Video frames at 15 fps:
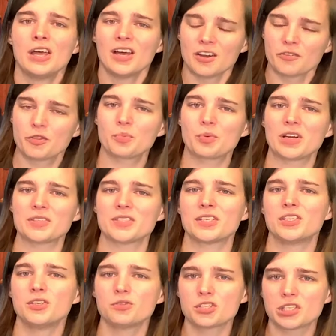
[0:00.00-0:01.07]
of the
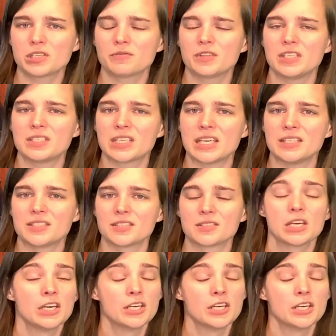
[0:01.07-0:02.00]
prosecution of these cases